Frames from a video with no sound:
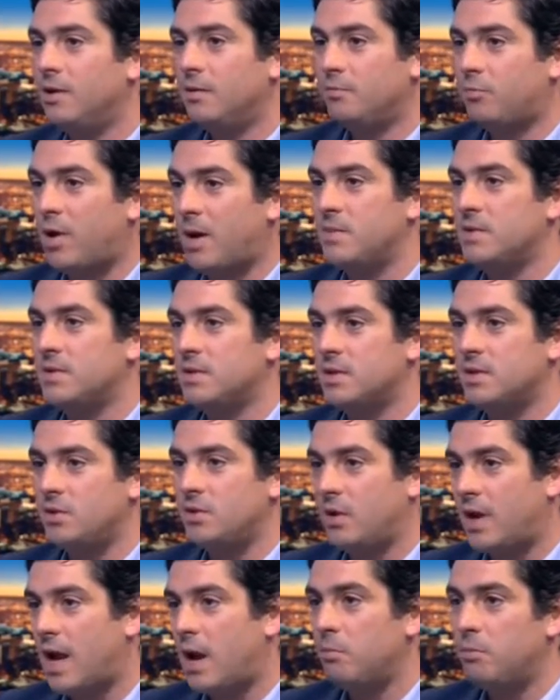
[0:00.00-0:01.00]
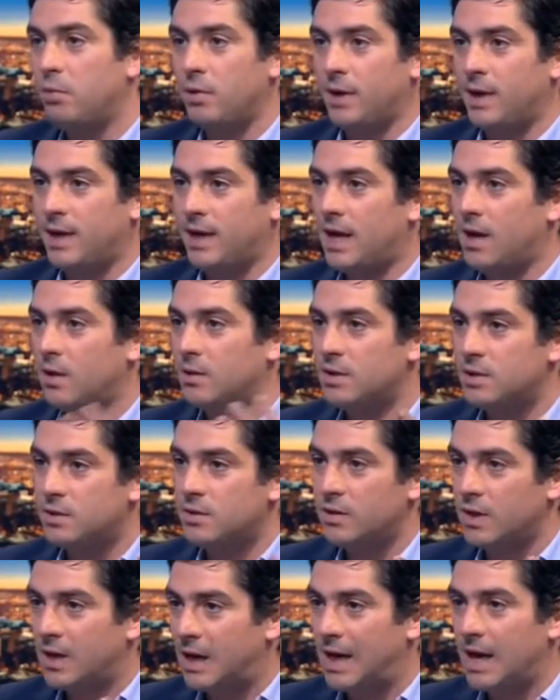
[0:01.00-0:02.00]
premises, you're now putting it out into
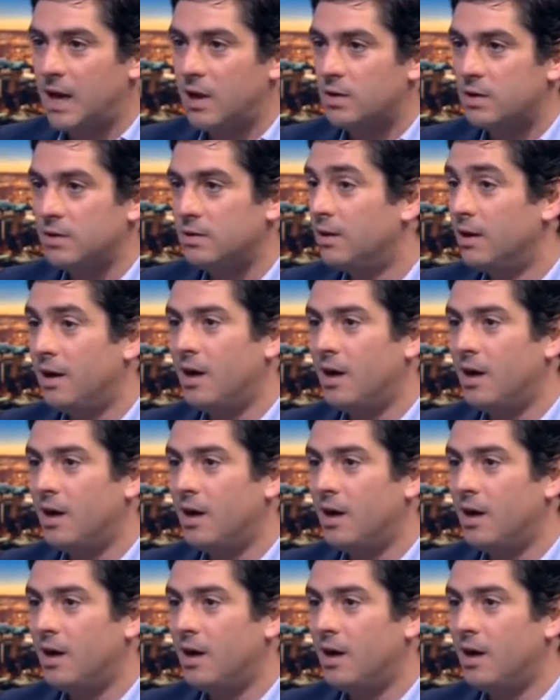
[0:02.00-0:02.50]
the cloud and